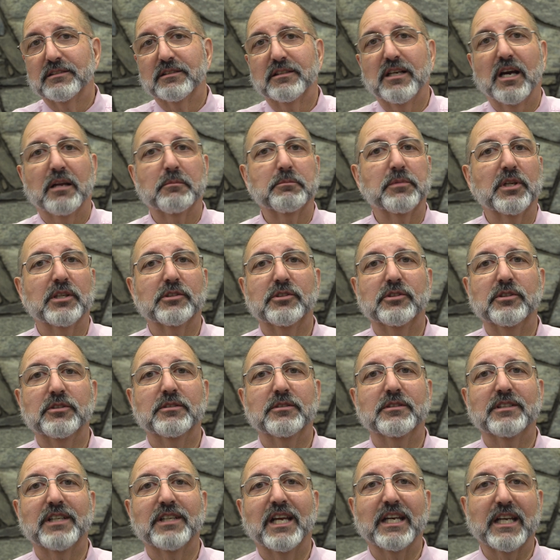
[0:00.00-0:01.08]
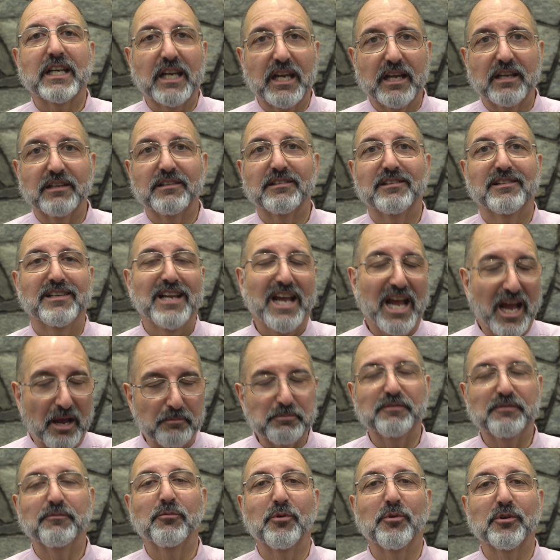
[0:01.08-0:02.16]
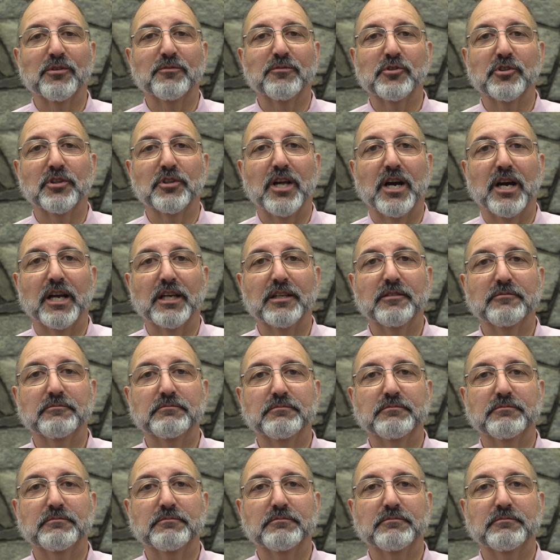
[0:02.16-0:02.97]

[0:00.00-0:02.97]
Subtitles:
God bless you, and again, happy 4th of July.